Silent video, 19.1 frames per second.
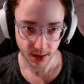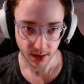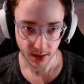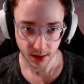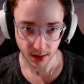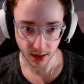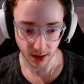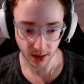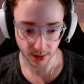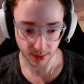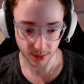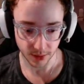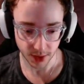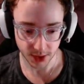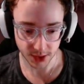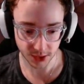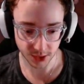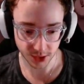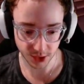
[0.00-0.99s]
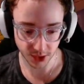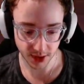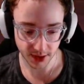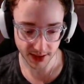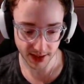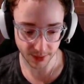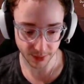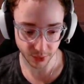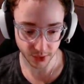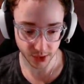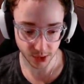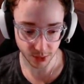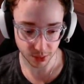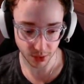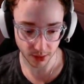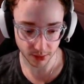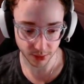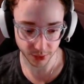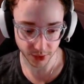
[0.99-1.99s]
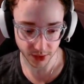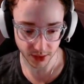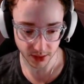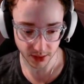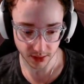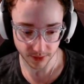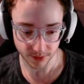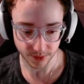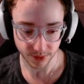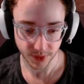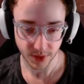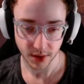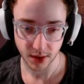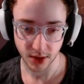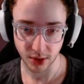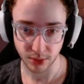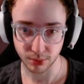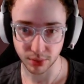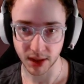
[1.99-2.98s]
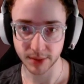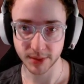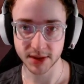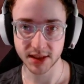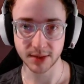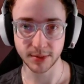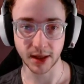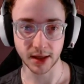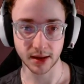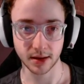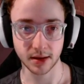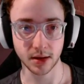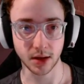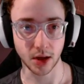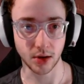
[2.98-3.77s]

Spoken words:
Because usually at that point you'd probably, blame a teammate.